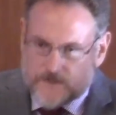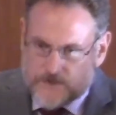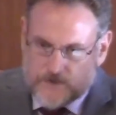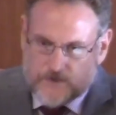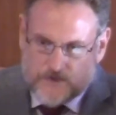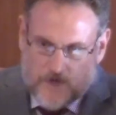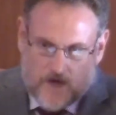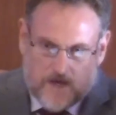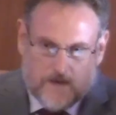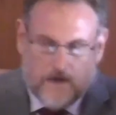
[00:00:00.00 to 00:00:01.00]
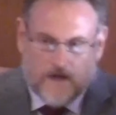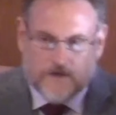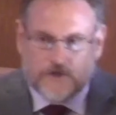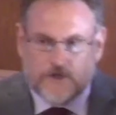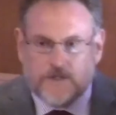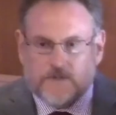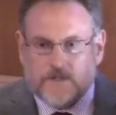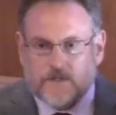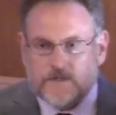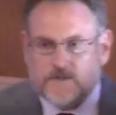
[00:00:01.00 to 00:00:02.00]
this is talking about
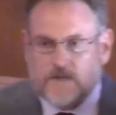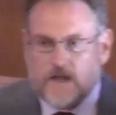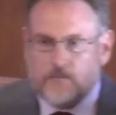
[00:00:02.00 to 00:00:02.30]
Jesus,